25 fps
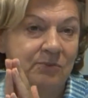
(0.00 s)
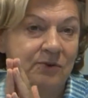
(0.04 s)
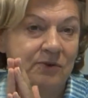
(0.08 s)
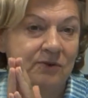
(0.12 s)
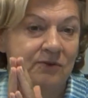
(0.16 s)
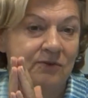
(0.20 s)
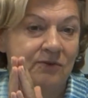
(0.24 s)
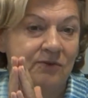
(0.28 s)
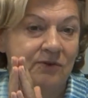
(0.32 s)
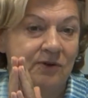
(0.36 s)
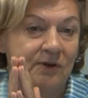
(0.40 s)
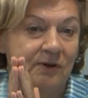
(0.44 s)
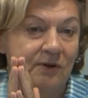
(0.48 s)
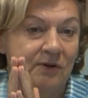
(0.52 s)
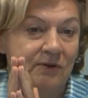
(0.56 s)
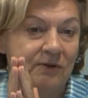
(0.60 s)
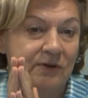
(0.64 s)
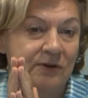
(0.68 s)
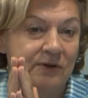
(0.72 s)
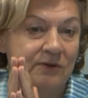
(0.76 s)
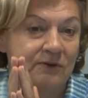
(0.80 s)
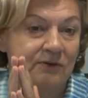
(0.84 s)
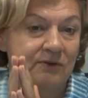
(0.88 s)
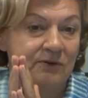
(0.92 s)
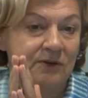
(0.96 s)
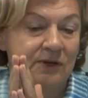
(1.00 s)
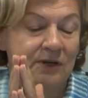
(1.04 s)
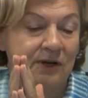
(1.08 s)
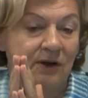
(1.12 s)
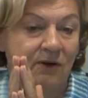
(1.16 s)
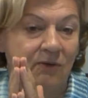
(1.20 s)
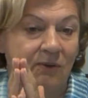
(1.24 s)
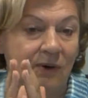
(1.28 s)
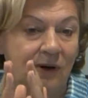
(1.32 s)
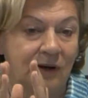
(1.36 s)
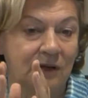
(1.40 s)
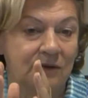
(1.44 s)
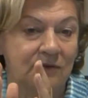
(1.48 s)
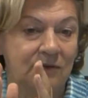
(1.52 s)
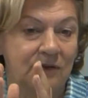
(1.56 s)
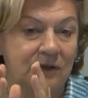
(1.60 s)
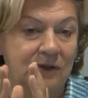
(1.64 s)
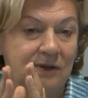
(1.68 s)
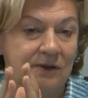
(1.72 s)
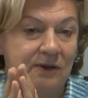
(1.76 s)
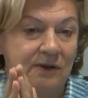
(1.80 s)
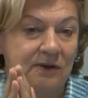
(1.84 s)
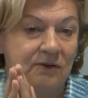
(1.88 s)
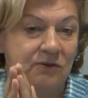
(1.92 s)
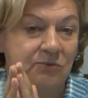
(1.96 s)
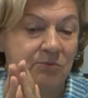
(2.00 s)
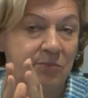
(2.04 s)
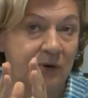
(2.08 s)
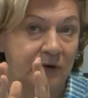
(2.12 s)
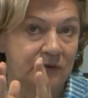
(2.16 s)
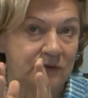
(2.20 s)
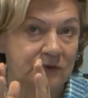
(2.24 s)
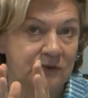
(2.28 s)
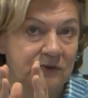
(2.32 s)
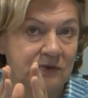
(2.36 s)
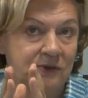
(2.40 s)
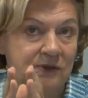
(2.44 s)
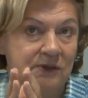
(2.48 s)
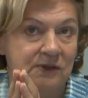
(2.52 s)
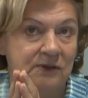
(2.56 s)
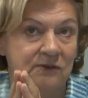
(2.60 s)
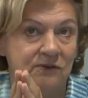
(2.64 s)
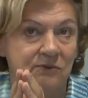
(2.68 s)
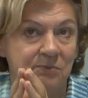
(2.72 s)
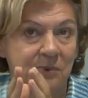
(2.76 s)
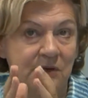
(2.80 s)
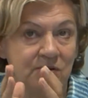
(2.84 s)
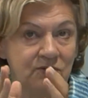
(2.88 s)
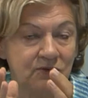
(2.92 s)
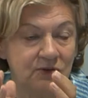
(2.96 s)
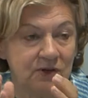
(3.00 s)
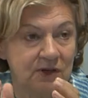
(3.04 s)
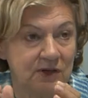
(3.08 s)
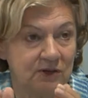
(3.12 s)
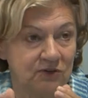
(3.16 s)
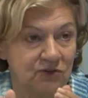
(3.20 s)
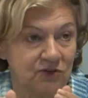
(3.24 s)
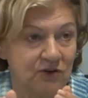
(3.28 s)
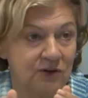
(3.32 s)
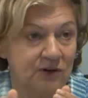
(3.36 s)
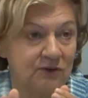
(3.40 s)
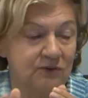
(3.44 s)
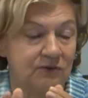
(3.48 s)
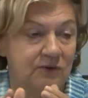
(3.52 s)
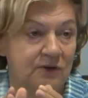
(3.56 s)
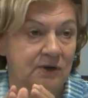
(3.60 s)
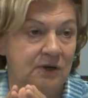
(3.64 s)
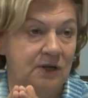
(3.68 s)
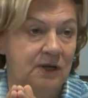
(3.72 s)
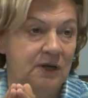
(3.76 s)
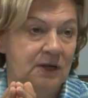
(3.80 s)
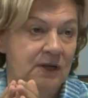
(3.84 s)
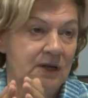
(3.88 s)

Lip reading: but still there is inequality, there is poverty, especially children,